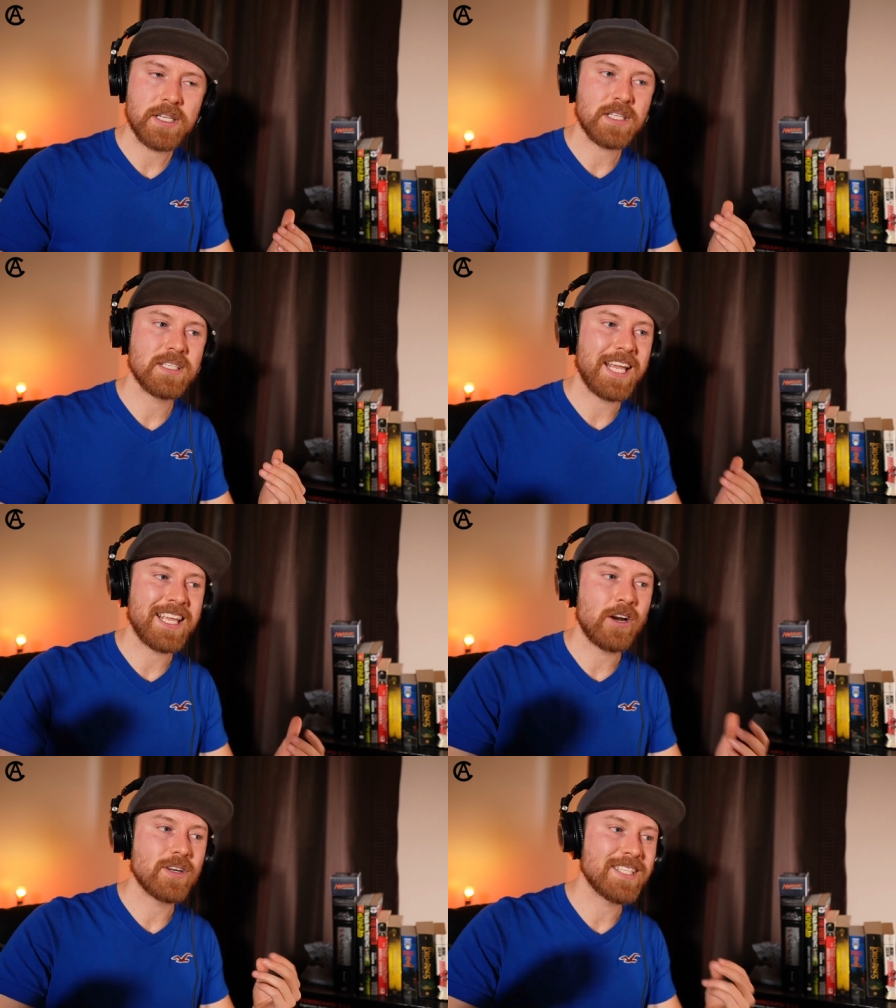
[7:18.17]
It's because I
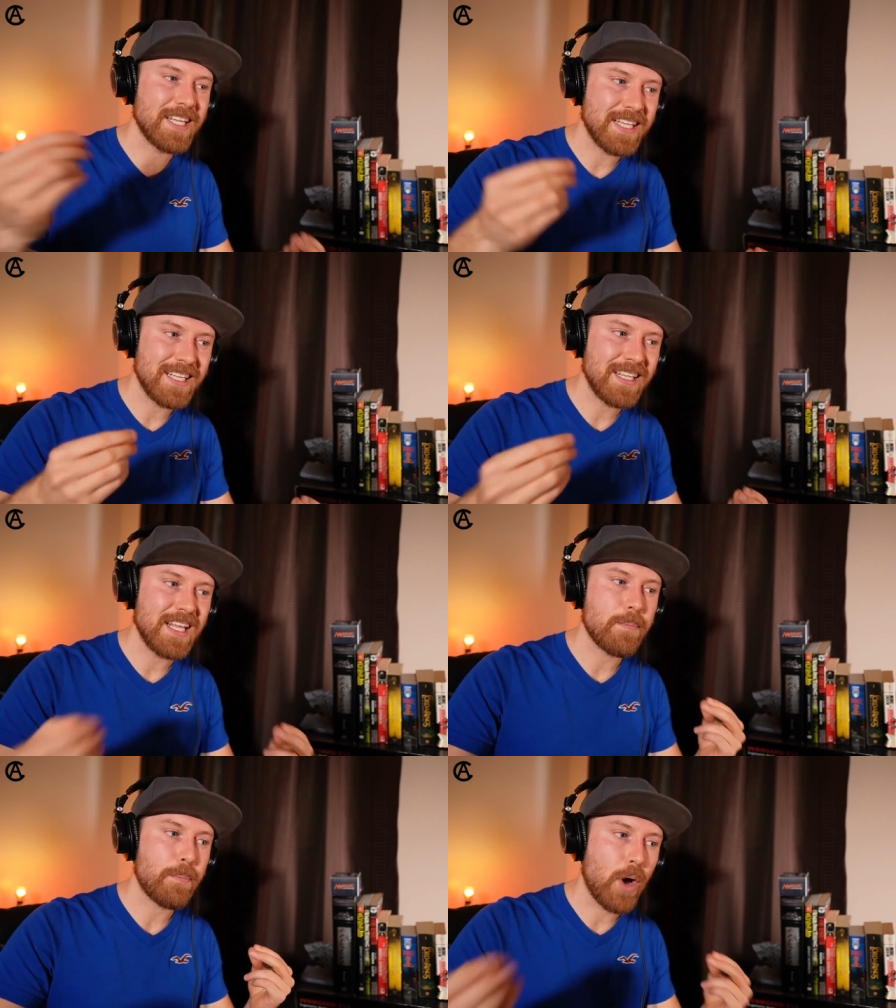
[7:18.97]
can
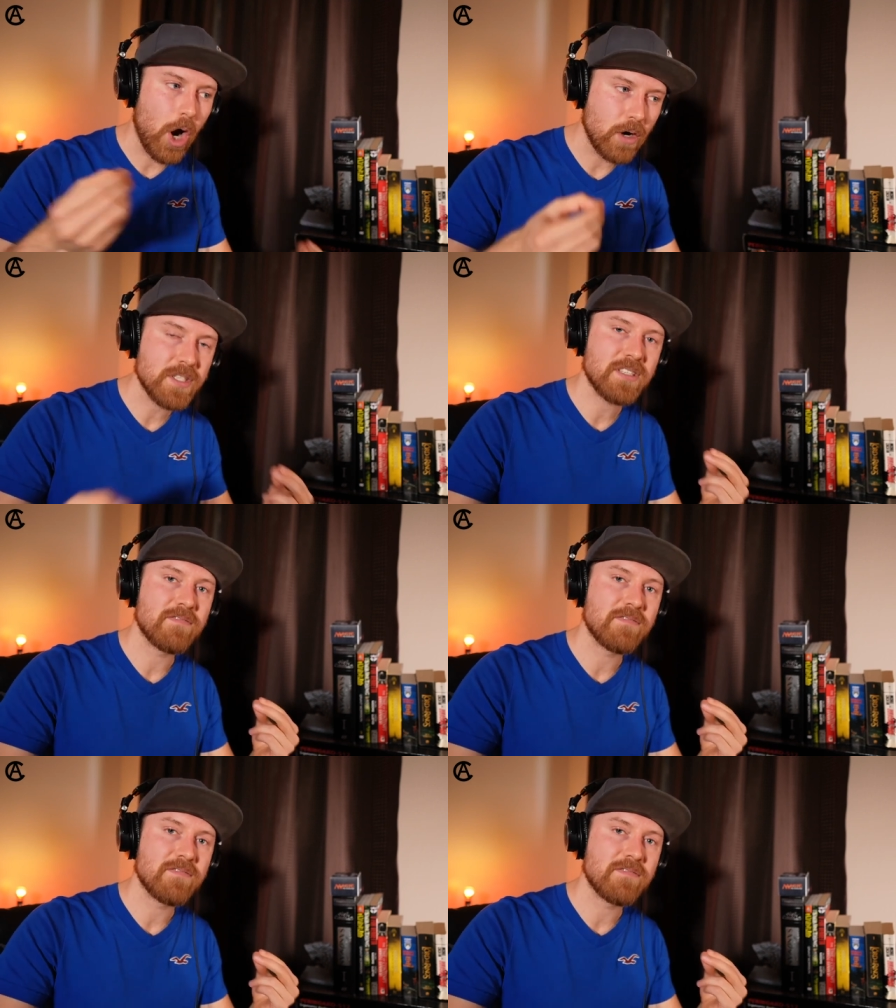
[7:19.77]
articulate parts